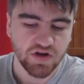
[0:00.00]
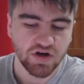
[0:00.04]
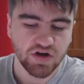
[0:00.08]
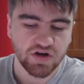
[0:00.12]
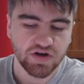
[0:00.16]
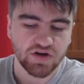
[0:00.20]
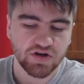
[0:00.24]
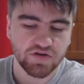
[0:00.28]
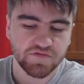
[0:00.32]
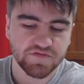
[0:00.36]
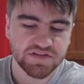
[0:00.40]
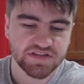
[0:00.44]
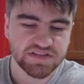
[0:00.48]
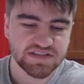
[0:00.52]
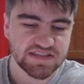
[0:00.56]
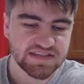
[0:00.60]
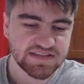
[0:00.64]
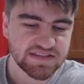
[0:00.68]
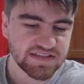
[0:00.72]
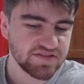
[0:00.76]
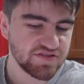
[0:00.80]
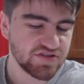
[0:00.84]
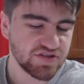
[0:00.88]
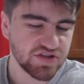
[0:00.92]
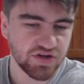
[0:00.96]
obviously
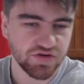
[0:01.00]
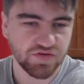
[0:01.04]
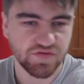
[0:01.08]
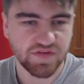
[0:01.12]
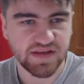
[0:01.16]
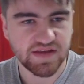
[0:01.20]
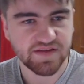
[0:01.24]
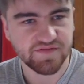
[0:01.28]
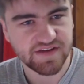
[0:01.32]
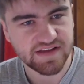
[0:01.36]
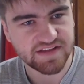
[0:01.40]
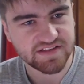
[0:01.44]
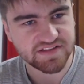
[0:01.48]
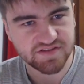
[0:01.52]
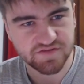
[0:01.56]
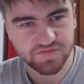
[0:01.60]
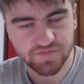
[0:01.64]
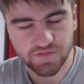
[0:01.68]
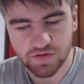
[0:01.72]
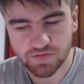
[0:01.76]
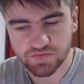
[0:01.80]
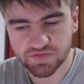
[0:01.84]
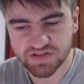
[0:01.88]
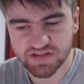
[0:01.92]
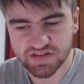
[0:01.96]
didn't know the events of
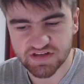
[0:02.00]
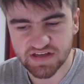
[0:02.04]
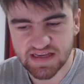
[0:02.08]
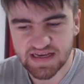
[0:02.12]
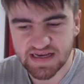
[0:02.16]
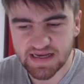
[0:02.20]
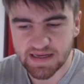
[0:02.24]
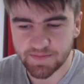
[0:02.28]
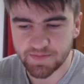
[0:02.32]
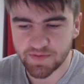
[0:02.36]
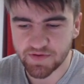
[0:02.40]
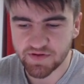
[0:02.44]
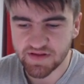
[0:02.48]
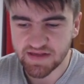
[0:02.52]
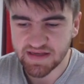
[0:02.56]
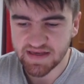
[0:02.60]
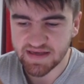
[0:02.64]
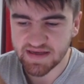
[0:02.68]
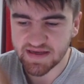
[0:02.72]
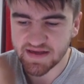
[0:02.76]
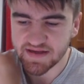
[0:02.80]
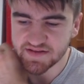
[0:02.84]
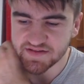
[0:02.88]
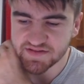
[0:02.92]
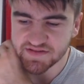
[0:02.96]
what was going to happen,
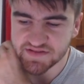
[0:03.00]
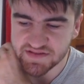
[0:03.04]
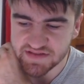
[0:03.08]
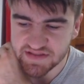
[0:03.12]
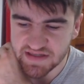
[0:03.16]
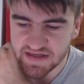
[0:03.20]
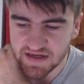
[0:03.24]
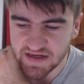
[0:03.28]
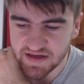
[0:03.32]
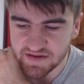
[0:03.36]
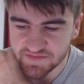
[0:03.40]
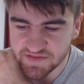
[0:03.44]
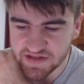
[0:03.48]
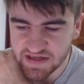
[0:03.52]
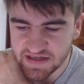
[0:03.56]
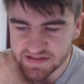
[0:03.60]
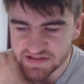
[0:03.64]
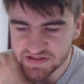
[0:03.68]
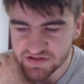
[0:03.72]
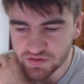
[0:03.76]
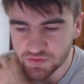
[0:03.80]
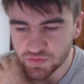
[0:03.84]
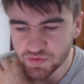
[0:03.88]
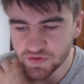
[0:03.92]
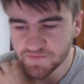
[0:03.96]
and
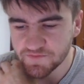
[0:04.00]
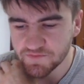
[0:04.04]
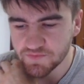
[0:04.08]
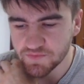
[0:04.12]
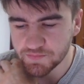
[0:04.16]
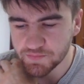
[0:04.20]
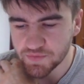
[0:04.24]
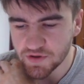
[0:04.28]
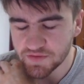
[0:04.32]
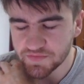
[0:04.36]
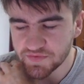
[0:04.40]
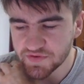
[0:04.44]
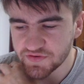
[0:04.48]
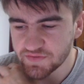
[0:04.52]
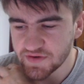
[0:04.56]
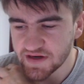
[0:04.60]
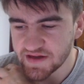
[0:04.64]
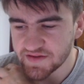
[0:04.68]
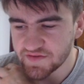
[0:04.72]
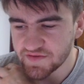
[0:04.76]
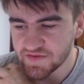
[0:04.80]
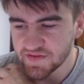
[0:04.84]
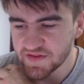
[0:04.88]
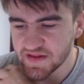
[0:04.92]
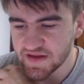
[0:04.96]
so I would have probably
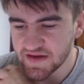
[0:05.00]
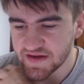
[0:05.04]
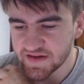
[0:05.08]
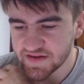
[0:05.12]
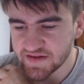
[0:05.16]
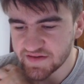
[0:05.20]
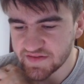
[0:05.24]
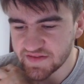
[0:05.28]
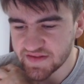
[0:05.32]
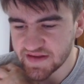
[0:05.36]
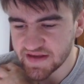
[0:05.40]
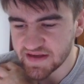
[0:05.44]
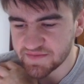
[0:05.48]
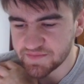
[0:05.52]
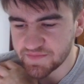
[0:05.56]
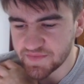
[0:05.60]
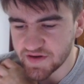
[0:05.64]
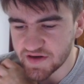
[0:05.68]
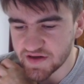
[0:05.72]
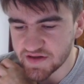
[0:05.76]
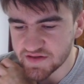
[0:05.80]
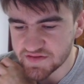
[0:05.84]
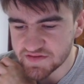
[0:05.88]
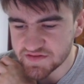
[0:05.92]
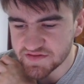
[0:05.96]
rather Laird in there,
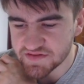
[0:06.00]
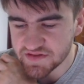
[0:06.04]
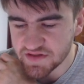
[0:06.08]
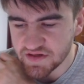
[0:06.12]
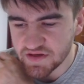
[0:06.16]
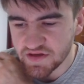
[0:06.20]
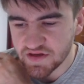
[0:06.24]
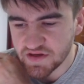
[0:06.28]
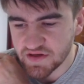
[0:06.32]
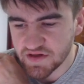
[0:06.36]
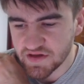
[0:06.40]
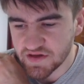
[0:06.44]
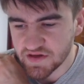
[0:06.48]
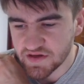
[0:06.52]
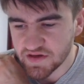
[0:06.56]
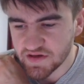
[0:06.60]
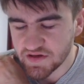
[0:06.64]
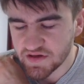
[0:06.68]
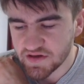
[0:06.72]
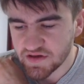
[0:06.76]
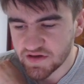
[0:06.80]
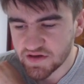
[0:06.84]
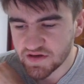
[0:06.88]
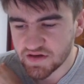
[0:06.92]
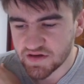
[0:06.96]
but
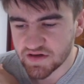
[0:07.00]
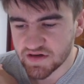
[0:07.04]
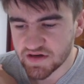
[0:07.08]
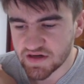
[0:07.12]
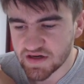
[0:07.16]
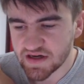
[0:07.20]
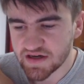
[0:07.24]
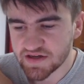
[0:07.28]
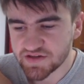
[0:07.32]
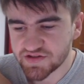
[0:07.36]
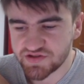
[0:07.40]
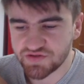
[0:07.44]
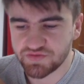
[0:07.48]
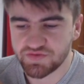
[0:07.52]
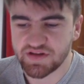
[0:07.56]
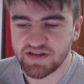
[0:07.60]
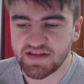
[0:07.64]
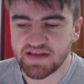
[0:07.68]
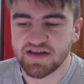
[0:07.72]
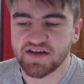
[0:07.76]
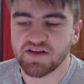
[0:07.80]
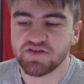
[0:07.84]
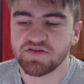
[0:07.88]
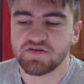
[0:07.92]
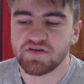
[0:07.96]
can't do it
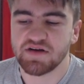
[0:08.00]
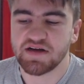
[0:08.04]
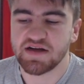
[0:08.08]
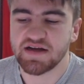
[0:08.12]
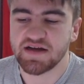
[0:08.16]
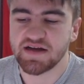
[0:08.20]
now.